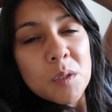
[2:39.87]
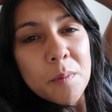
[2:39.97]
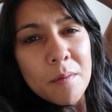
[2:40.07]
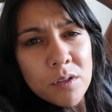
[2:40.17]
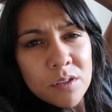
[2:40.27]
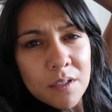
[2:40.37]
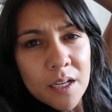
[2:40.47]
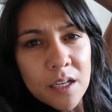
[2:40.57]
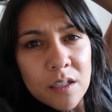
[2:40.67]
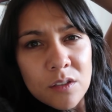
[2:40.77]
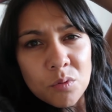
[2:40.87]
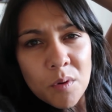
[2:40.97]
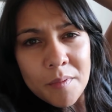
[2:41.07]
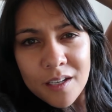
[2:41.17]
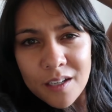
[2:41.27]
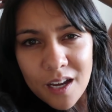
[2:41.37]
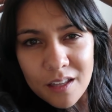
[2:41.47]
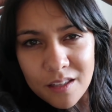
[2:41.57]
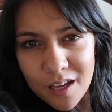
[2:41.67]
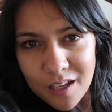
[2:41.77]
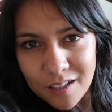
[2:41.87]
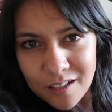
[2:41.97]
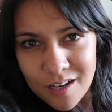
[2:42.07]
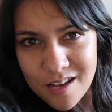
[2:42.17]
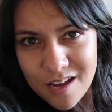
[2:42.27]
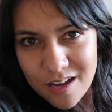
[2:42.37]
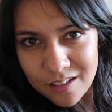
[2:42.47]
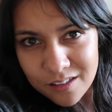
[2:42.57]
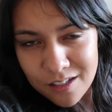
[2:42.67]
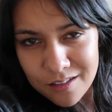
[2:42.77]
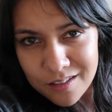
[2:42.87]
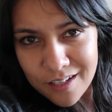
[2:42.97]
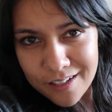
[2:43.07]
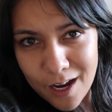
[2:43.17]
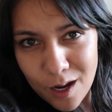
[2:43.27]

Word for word: Then we spent most of the day swimming and then a sunset